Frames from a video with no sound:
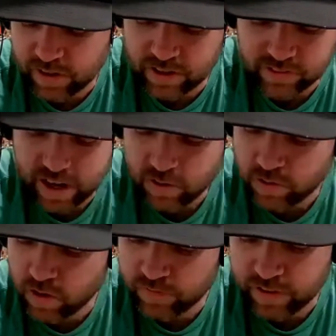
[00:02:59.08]
fans. And I
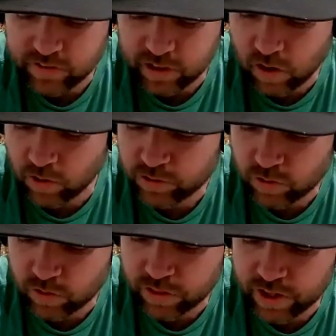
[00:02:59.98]
don't know if that's a
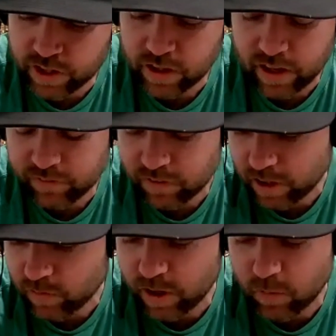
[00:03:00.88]
cultural thing. I feel
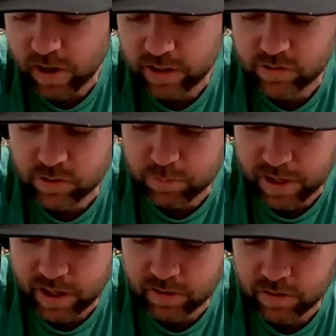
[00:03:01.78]
like when I watch
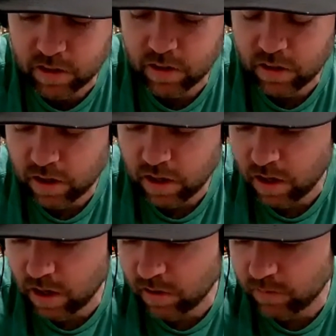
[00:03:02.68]
Japan,
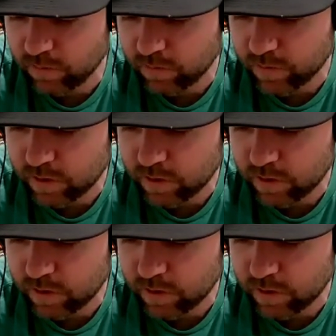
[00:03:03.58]
um,